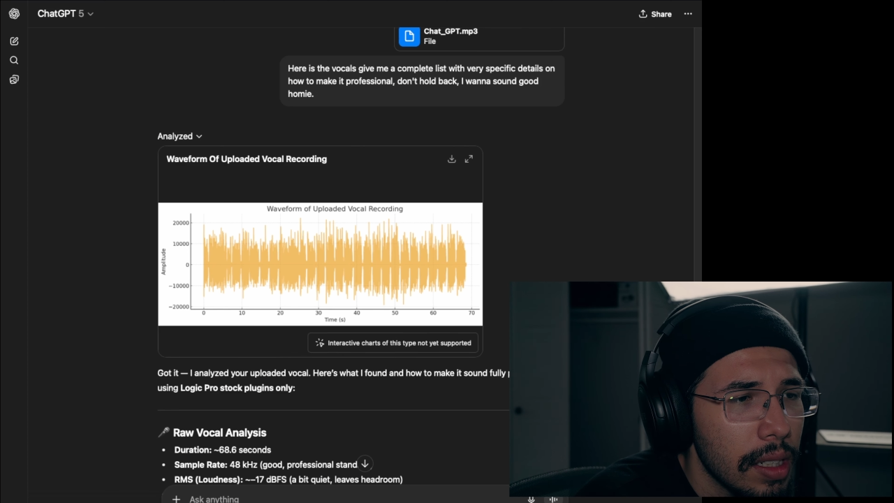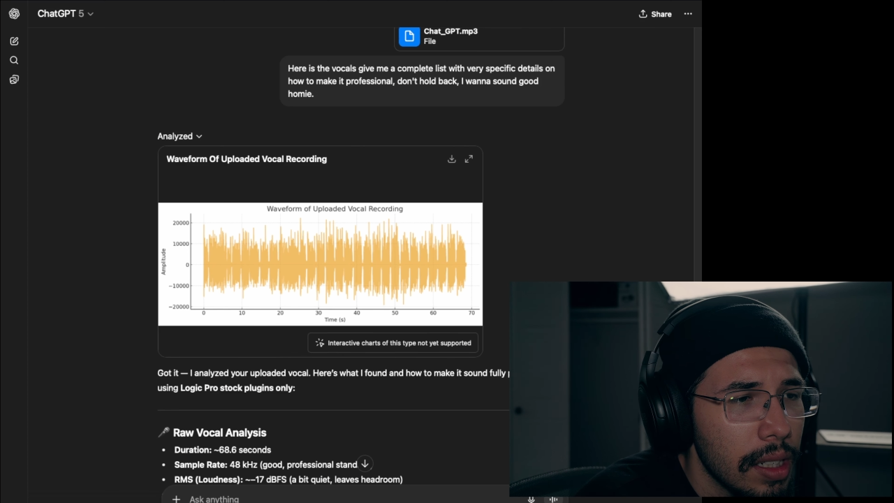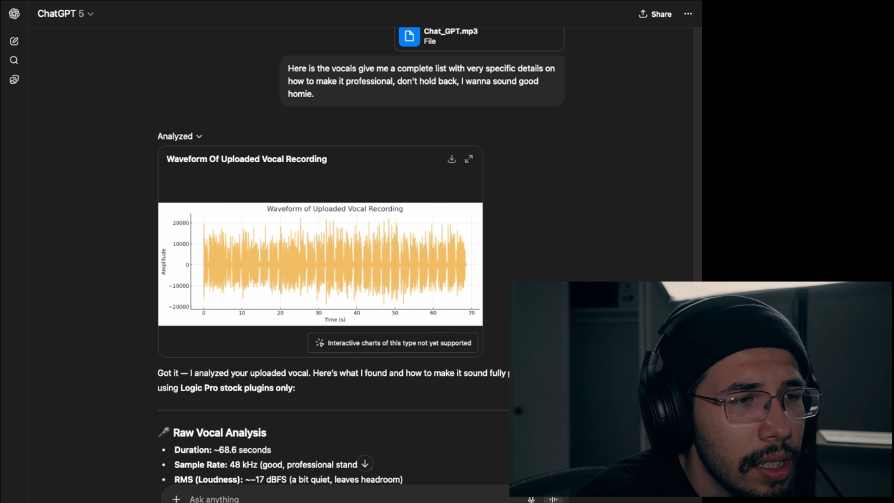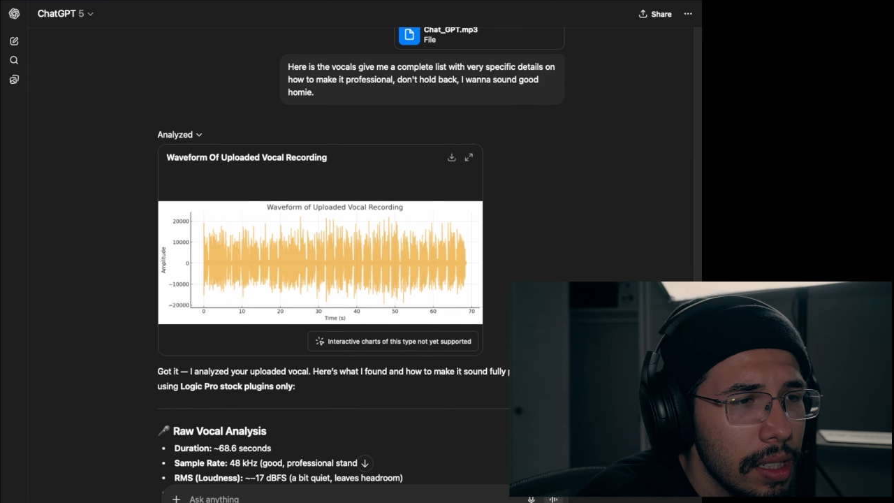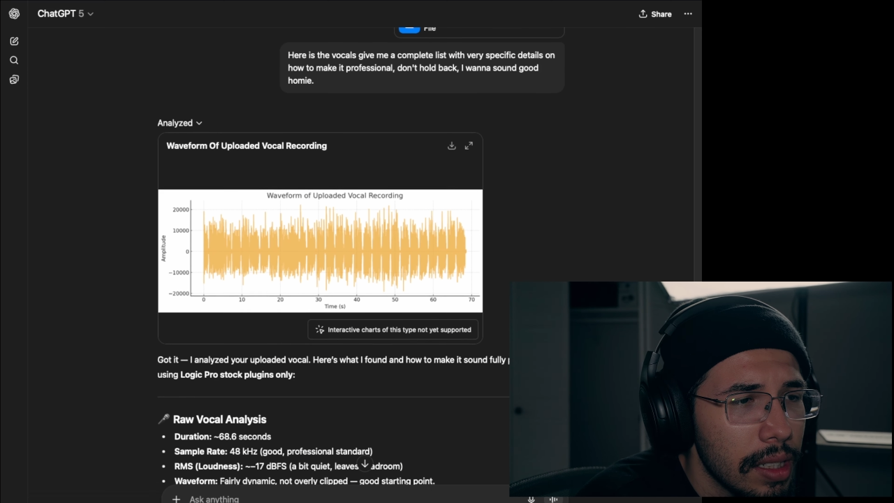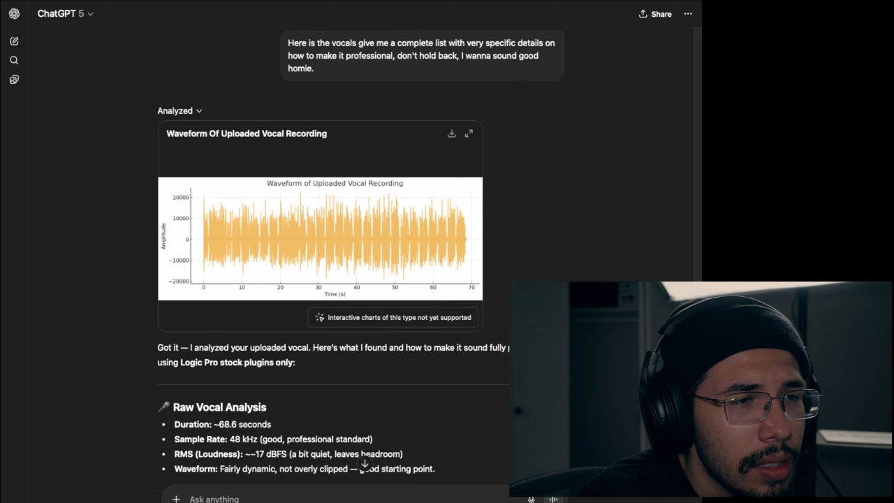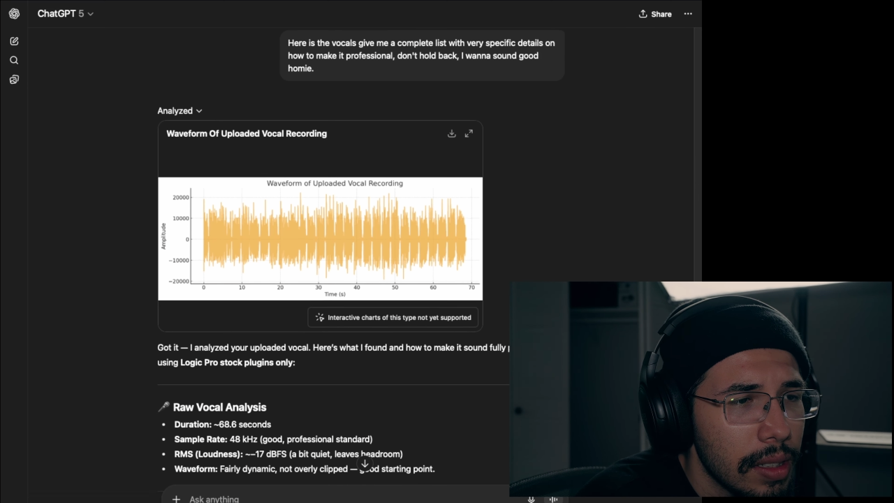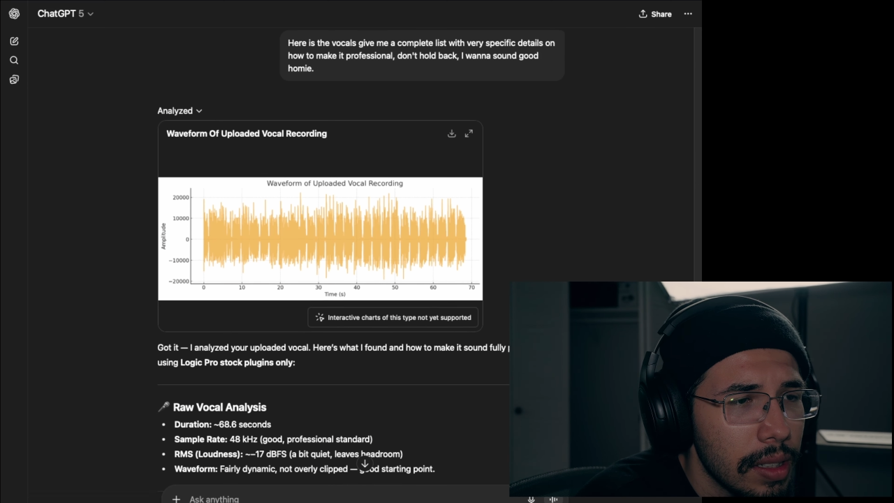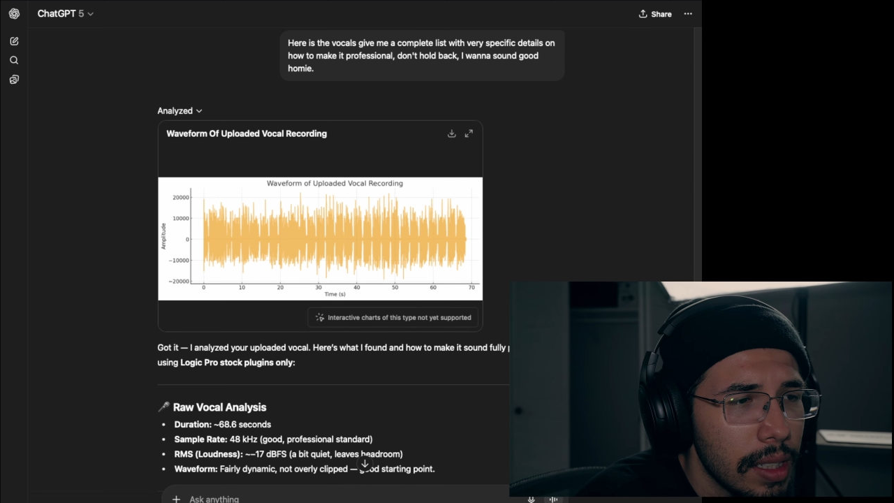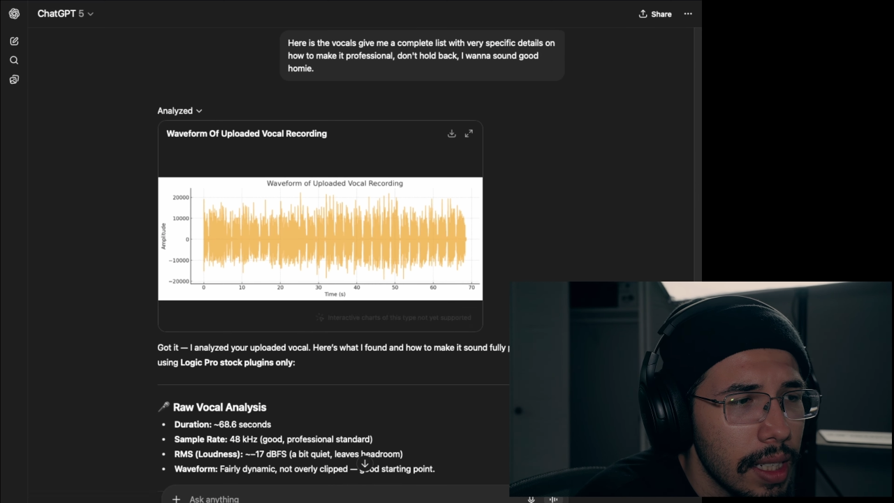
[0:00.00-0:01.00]

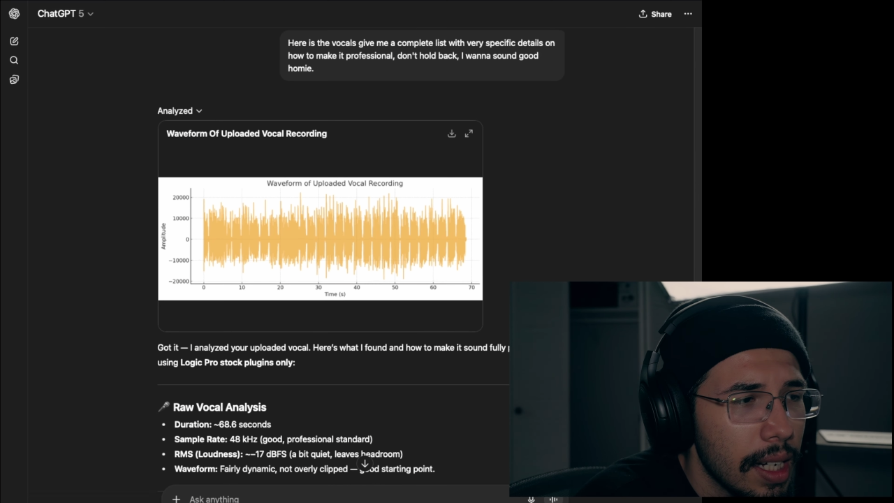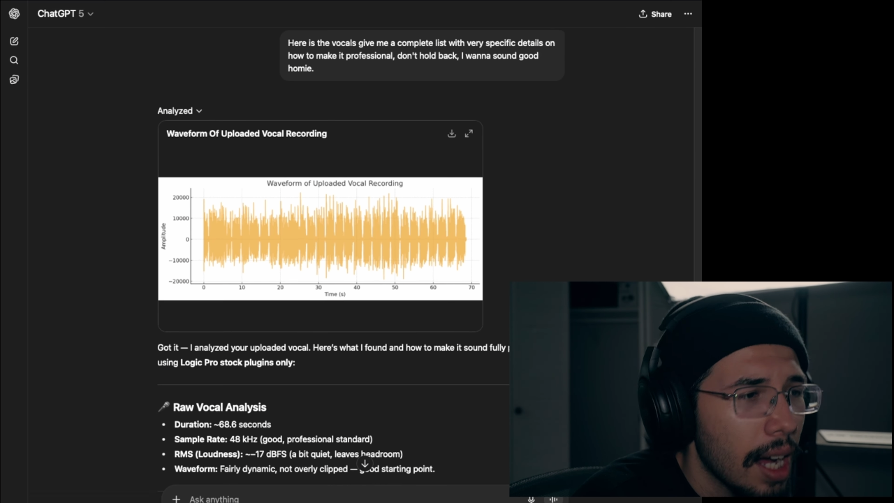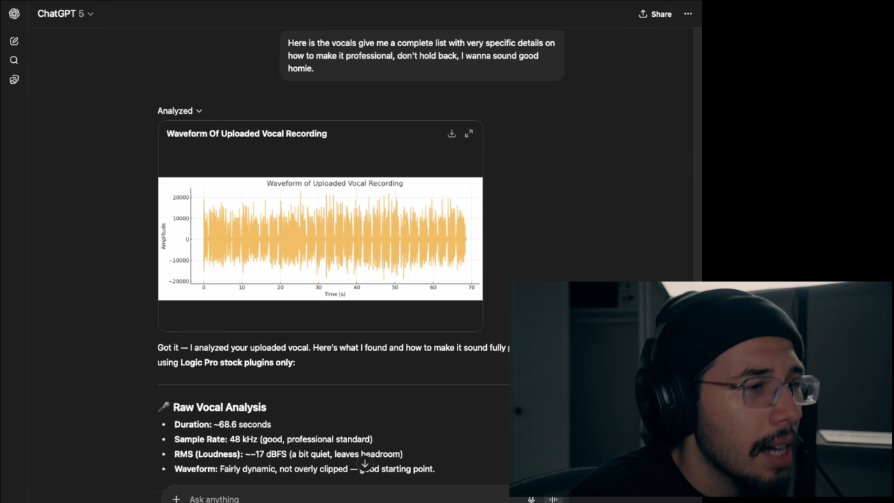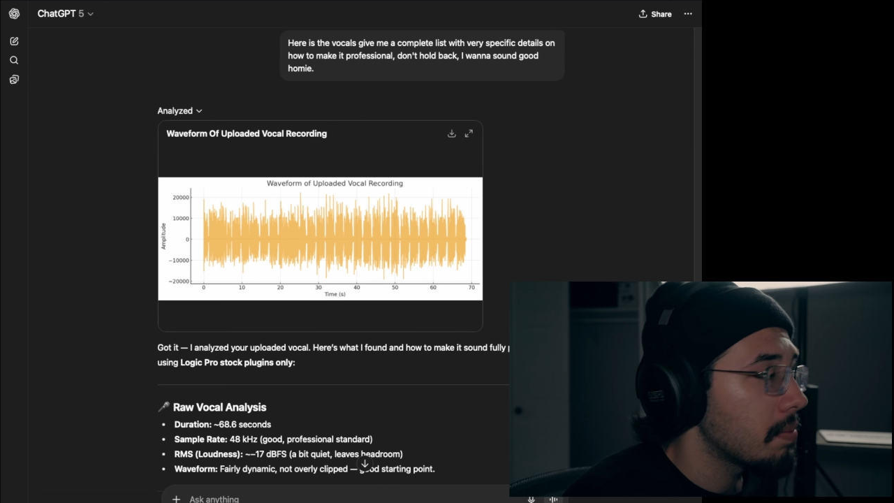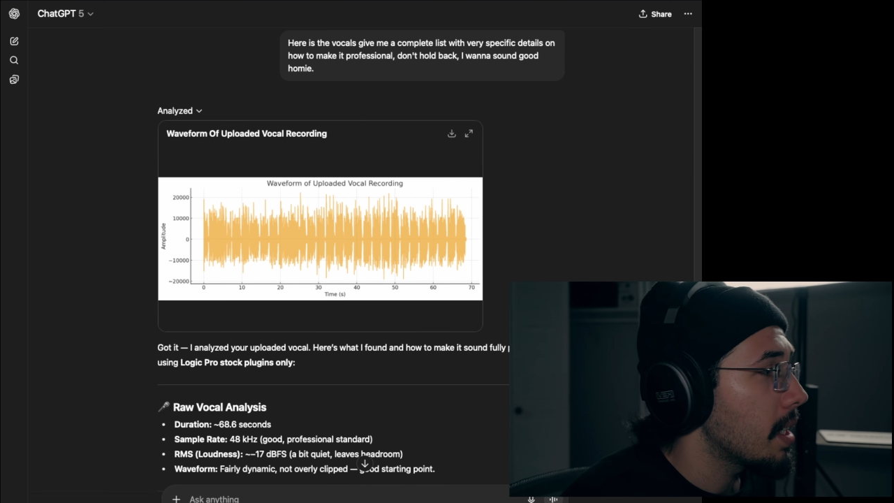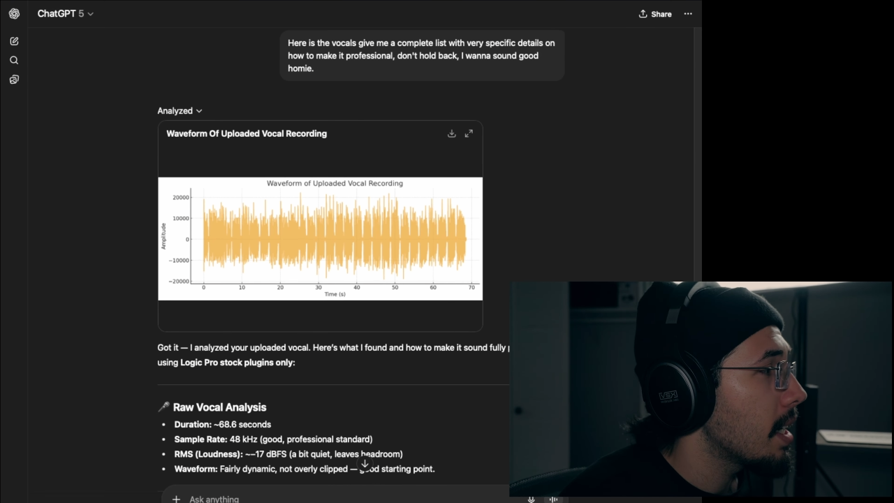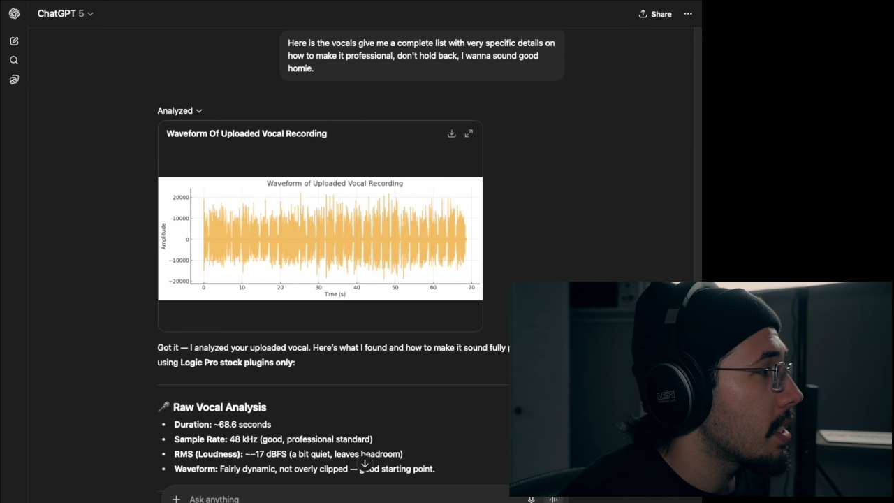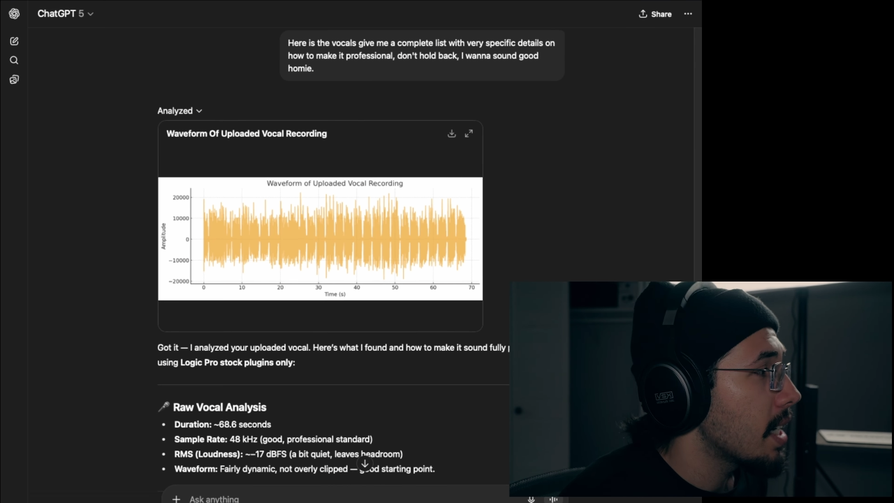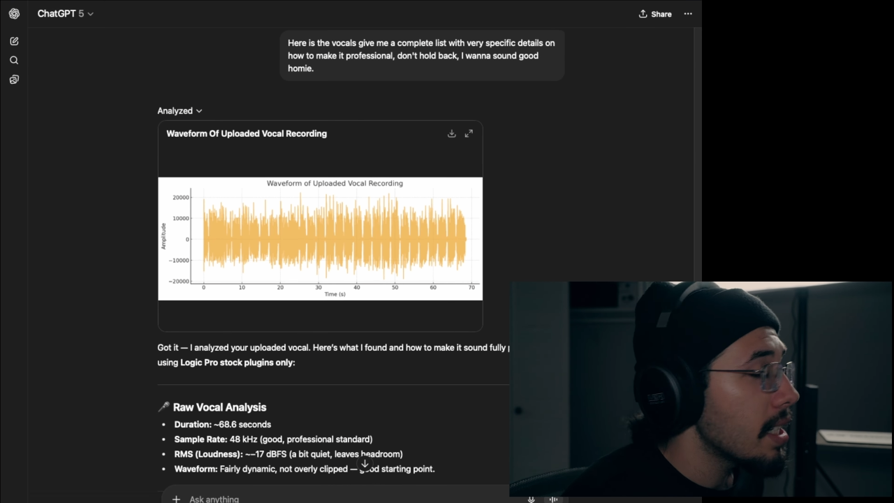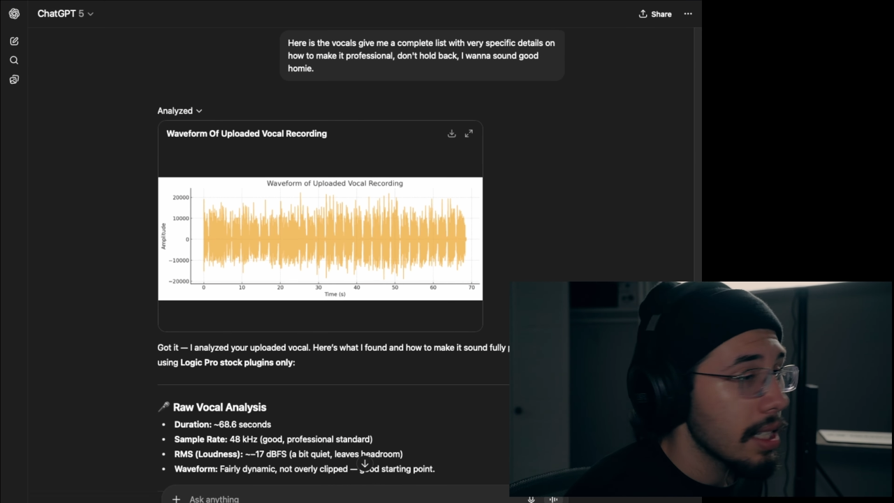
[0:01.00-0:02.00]
Oh,
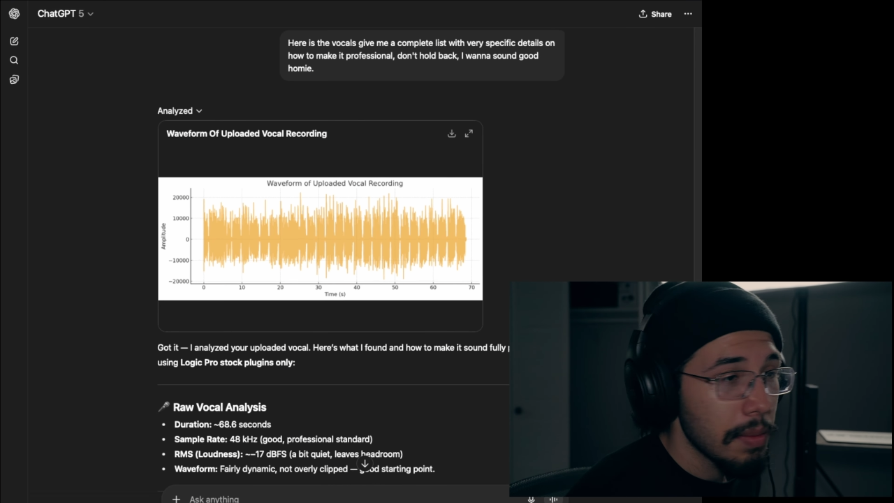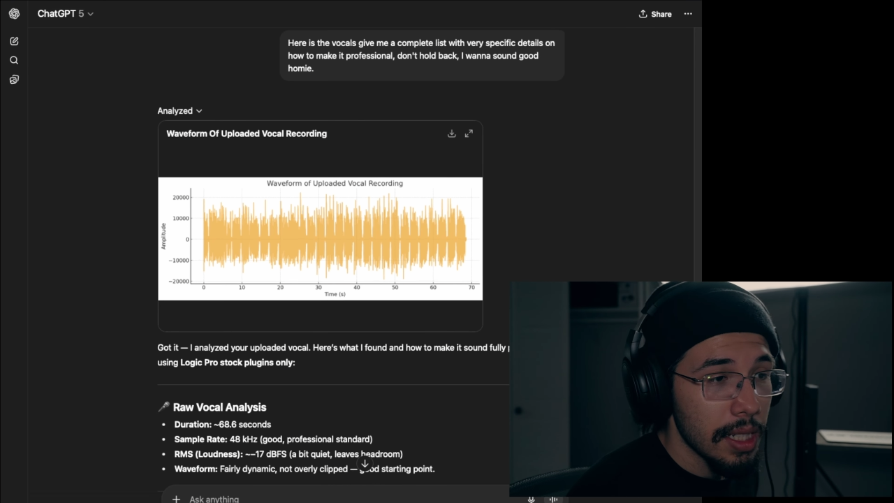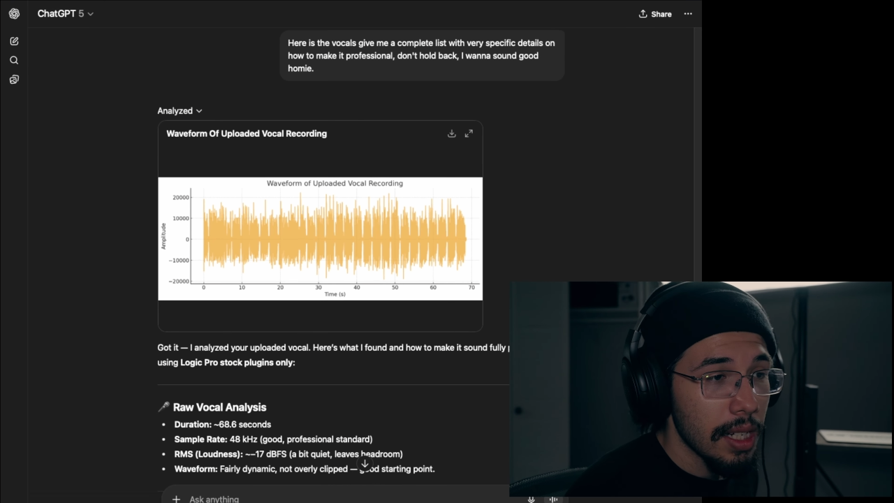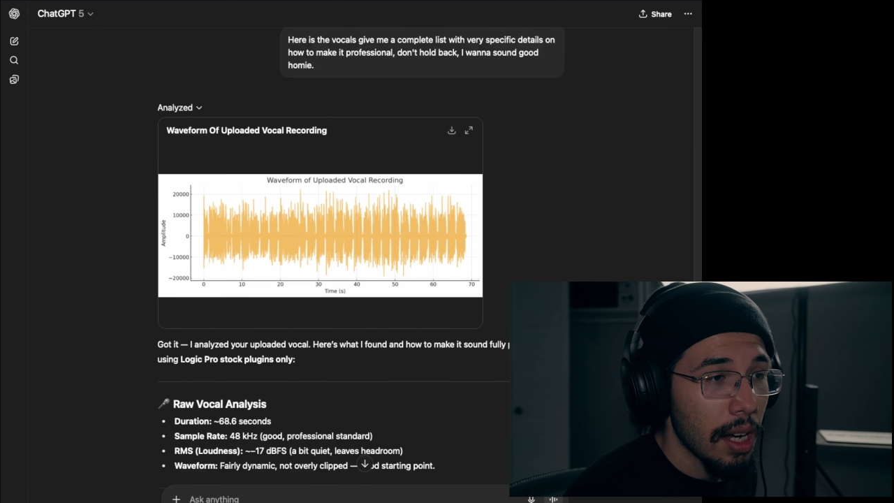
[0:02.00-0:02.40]
ChatGPT